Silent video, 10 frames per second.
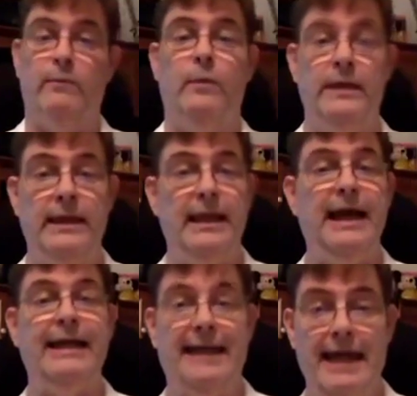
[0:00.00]
we
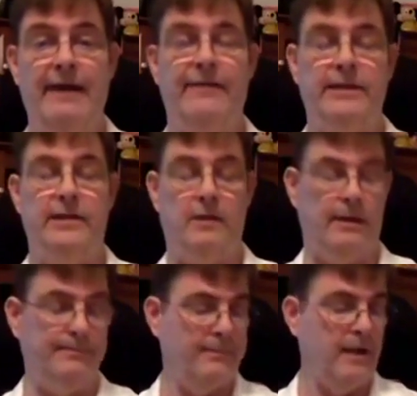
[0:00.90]
like having a
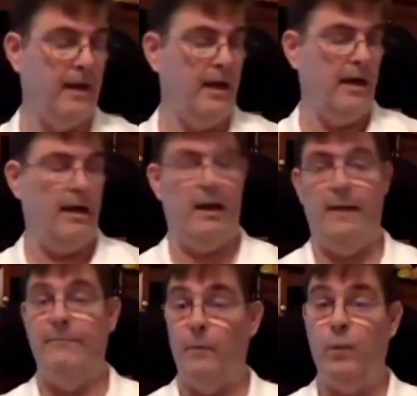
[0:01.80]

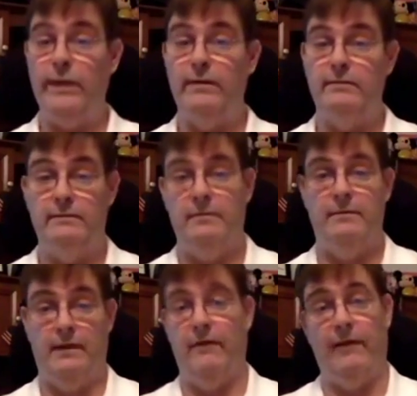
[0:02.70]
car. We
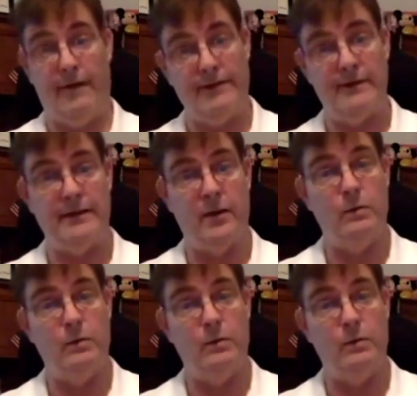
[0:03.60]
obviously don't